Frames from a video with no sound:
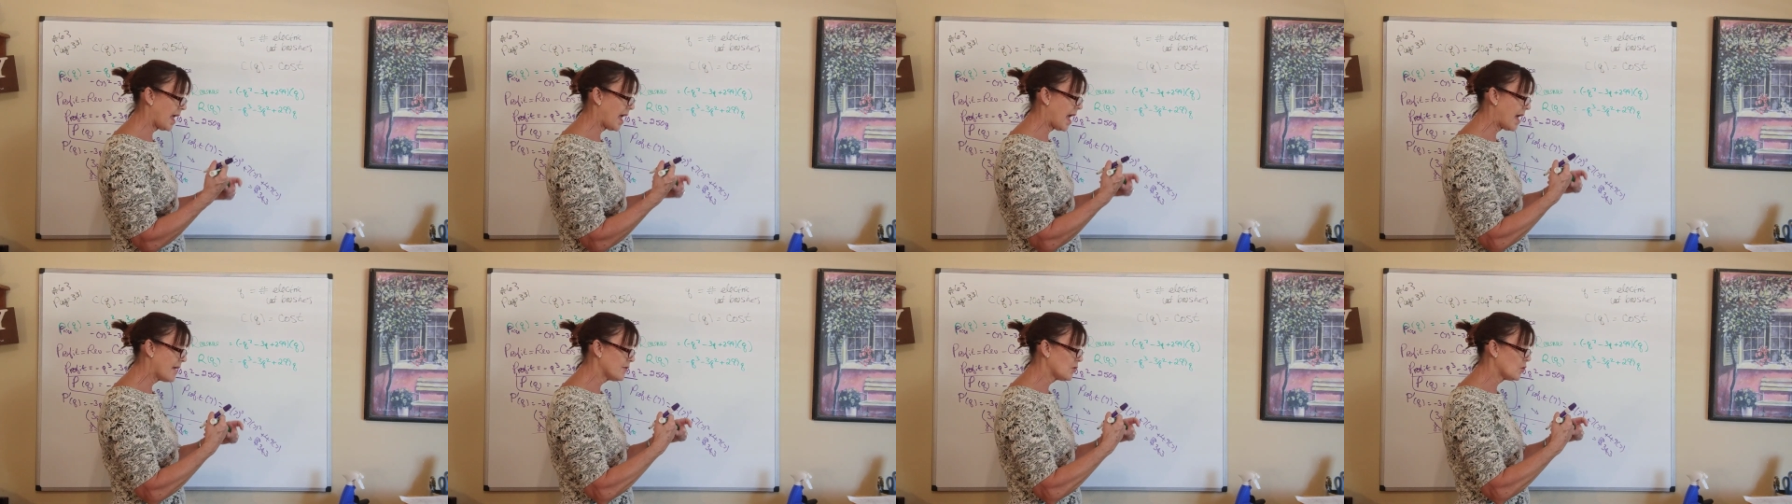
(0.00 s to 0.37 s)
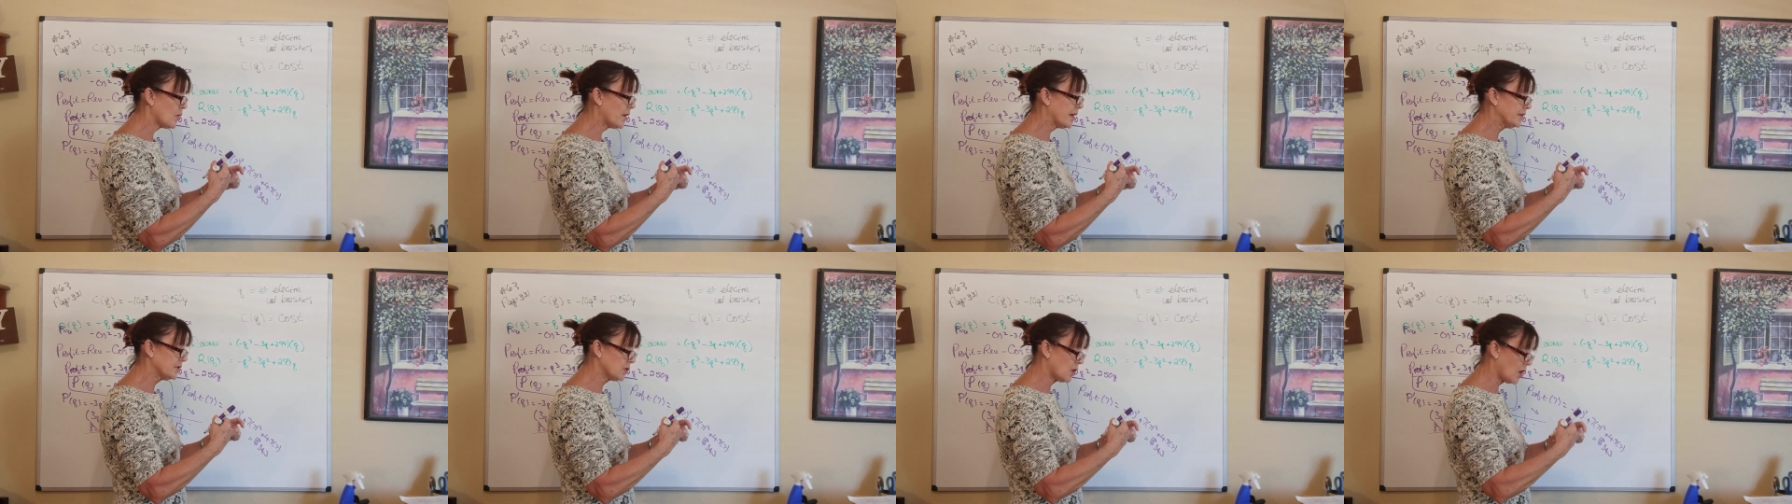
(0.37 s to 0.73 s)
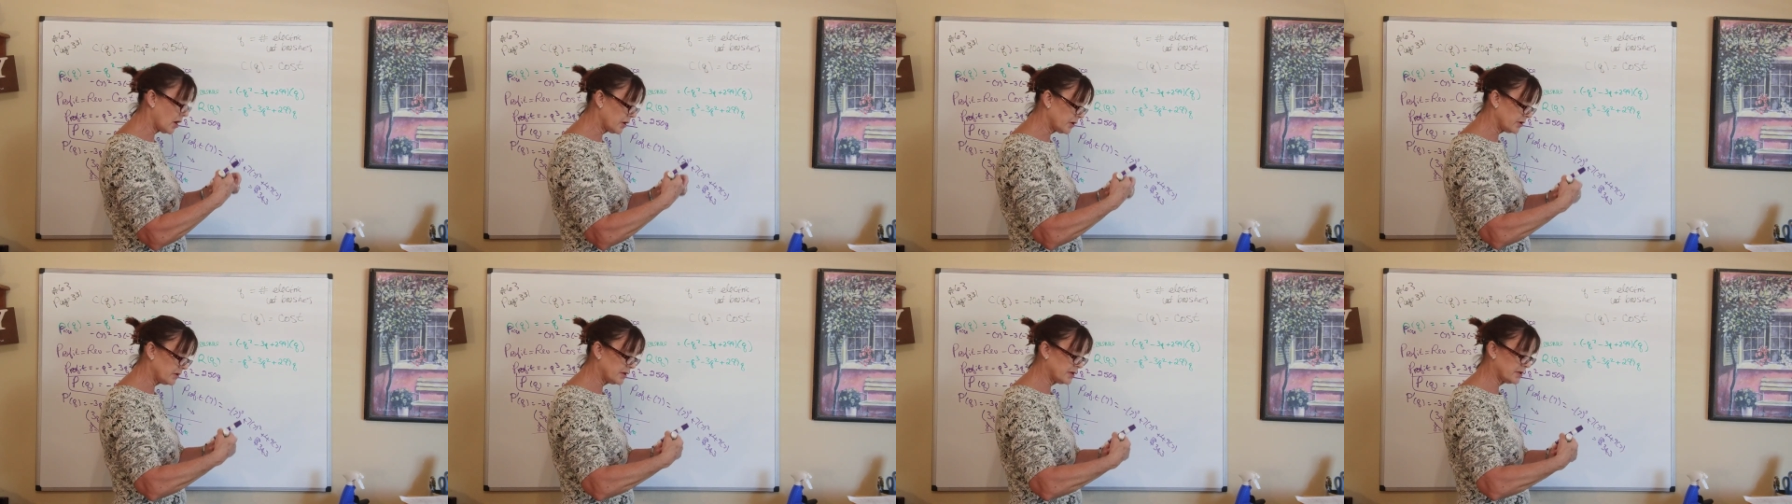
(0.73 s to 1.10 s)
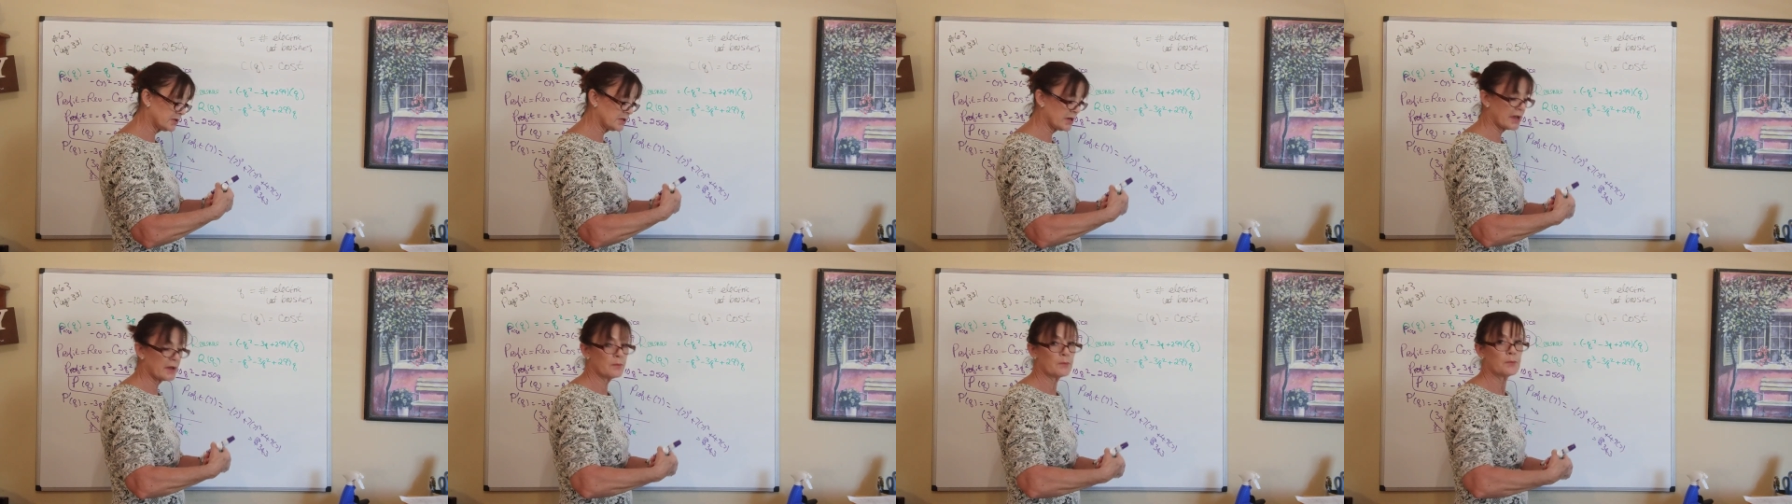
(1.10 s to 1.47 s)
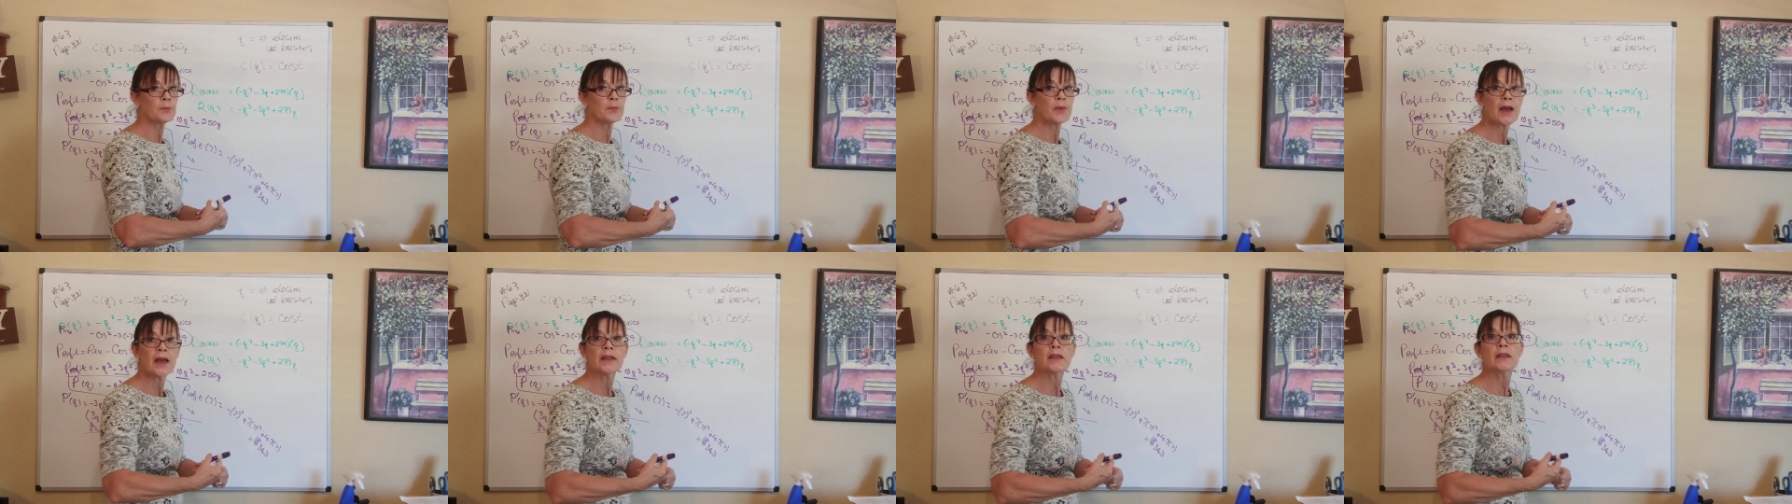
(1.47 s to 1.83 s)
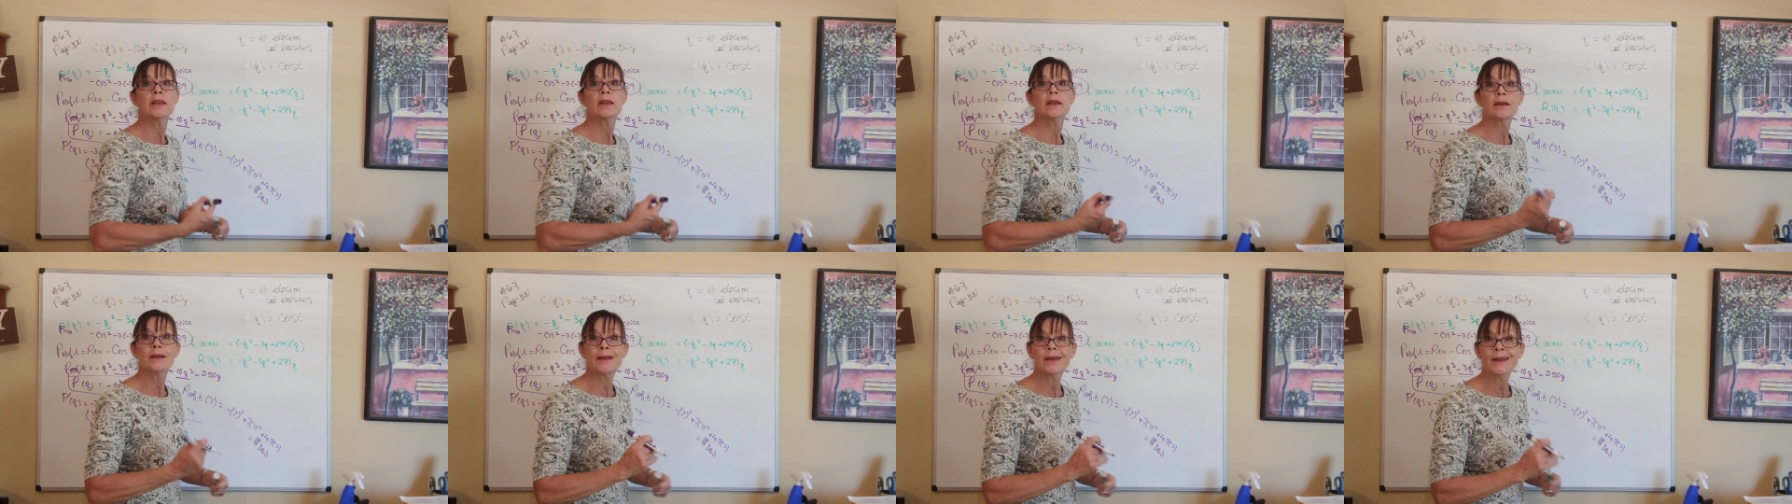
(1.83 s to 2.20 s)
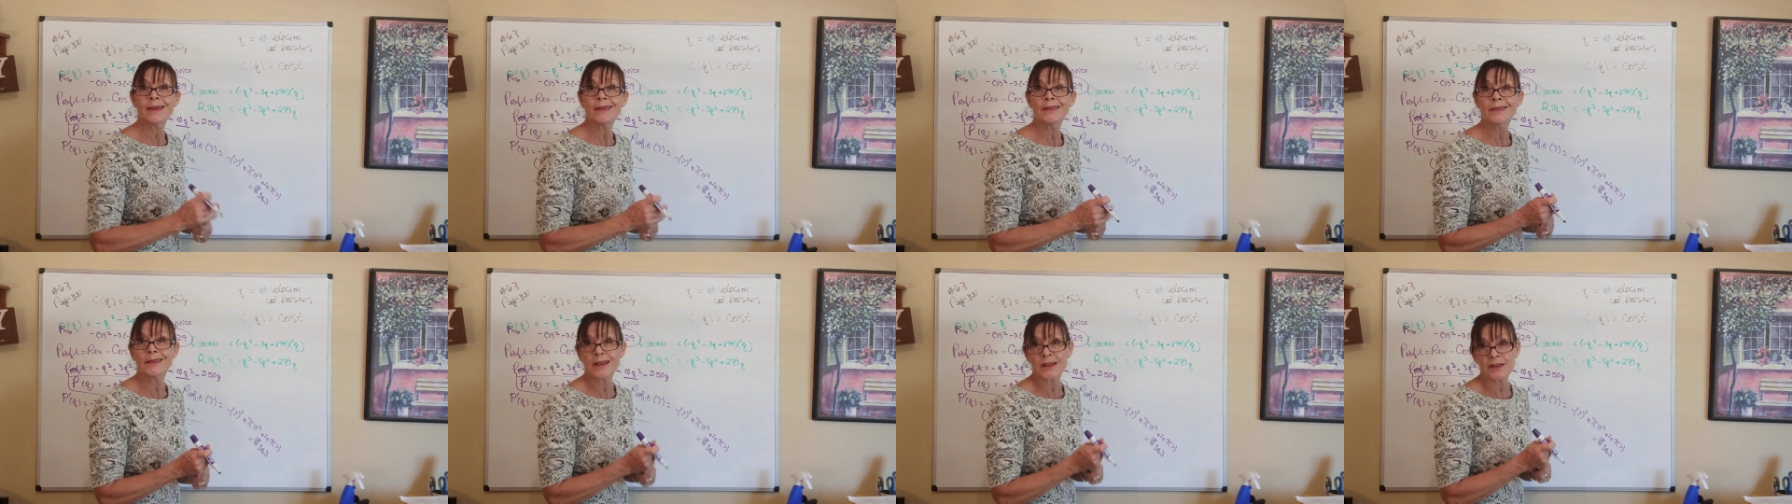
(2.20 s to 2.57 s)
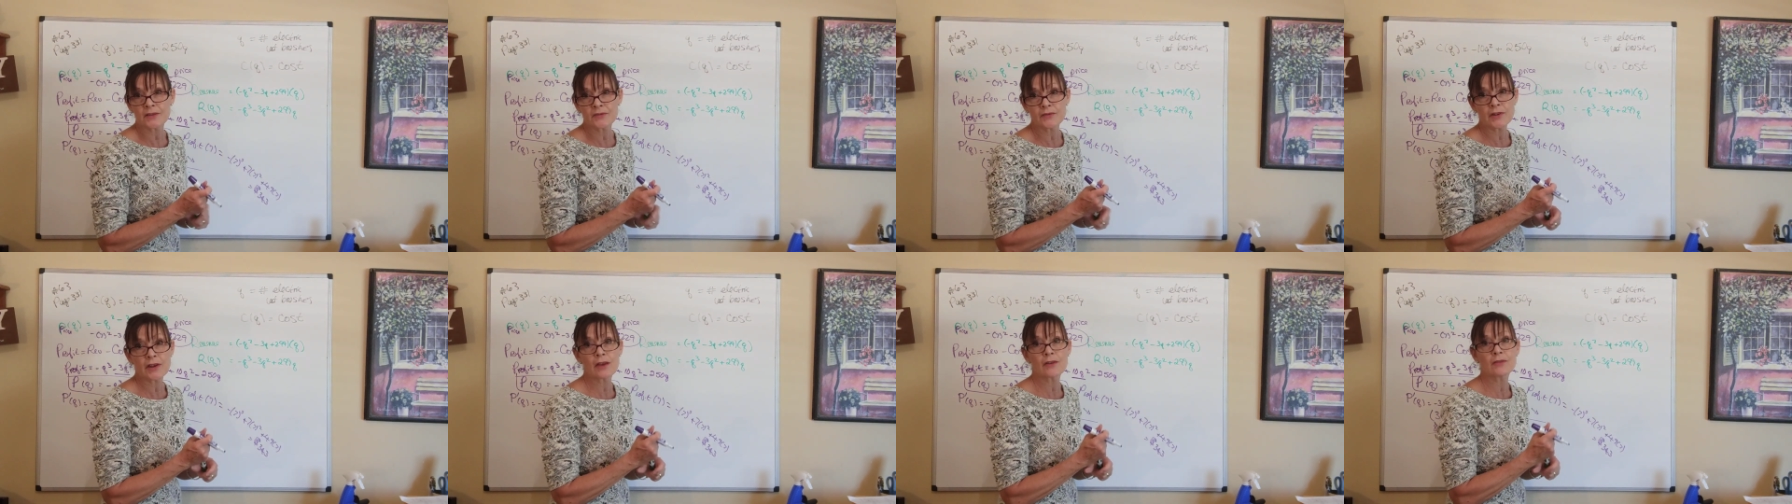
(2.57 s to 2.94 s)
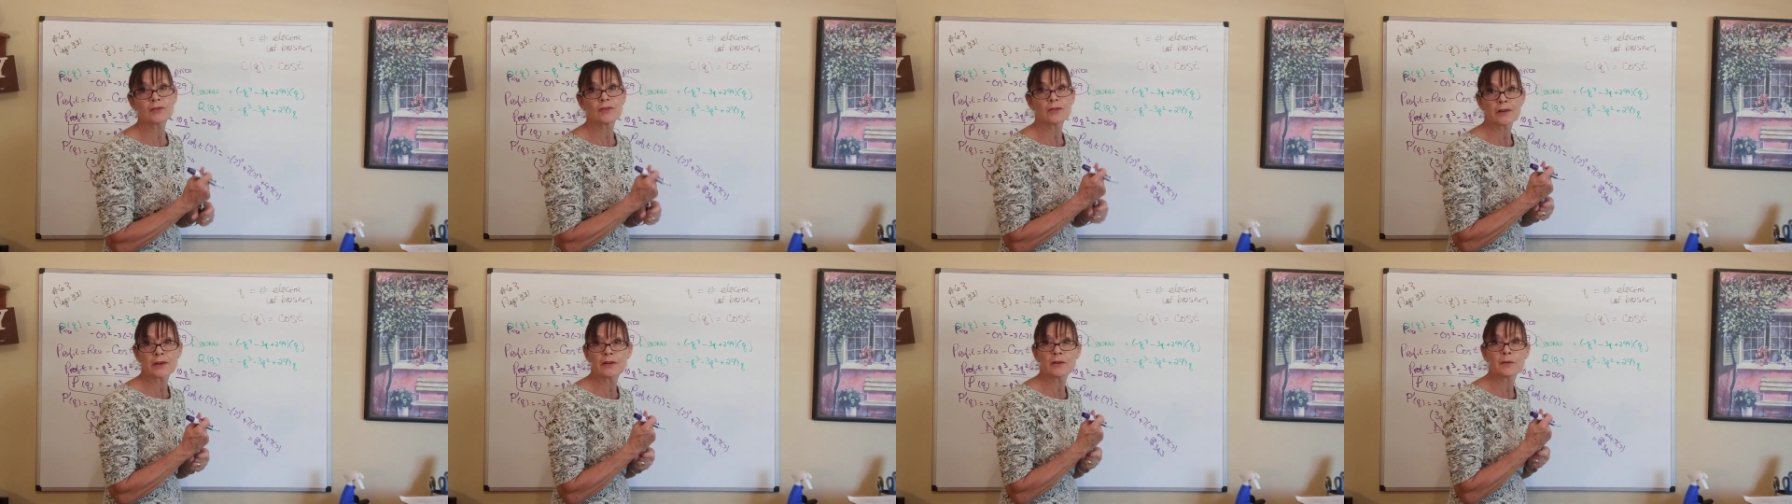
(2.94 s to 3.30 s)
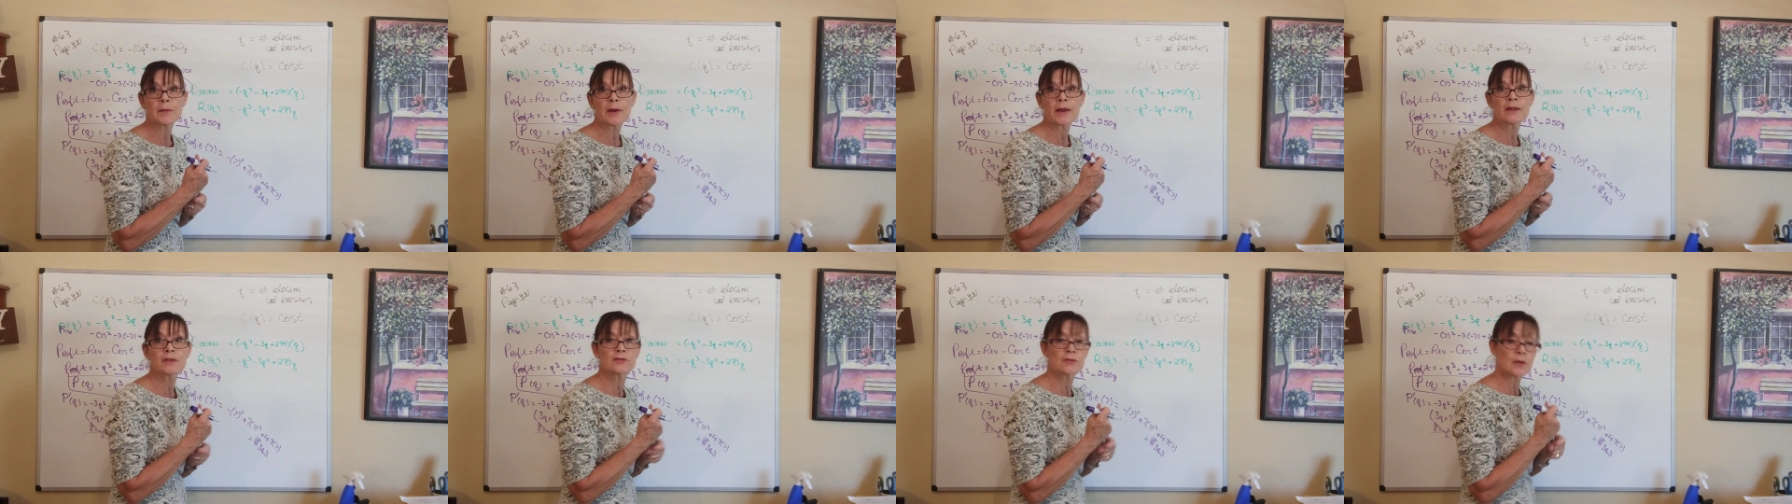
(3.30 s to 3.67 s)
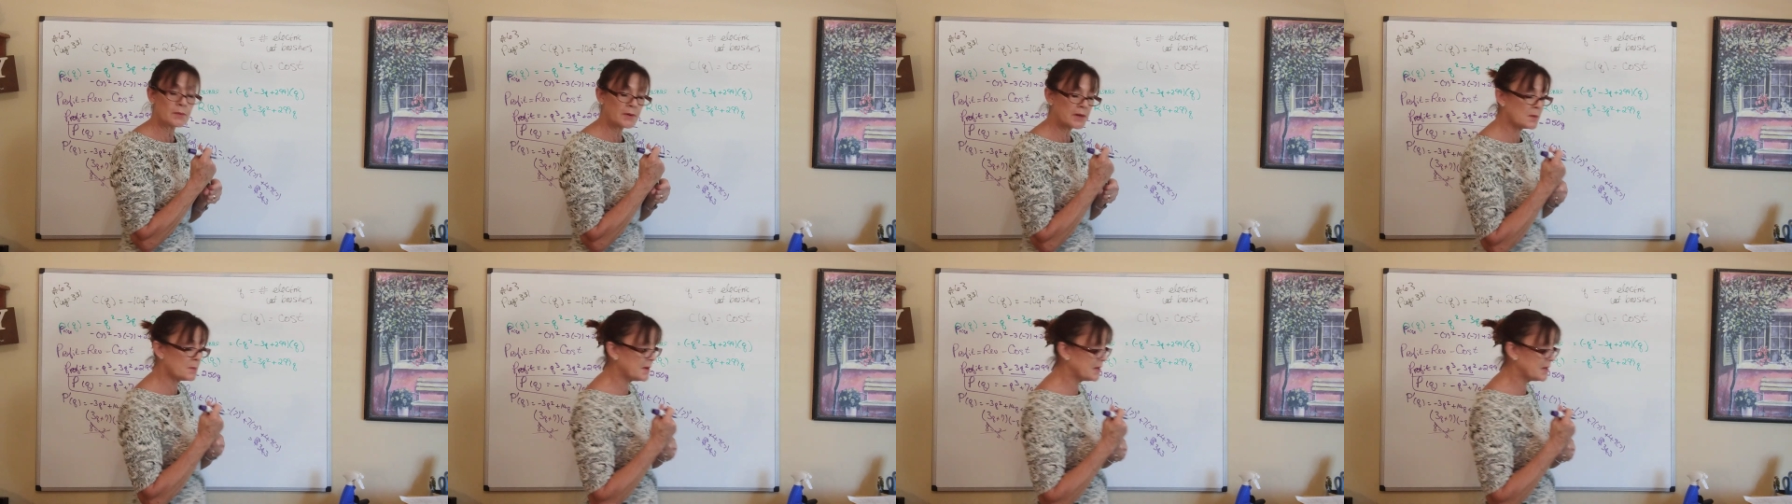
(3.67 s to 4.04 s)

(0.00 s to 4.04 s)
I haven't quite taught you this yet, but in the next video you'll hear about it. So I'm going to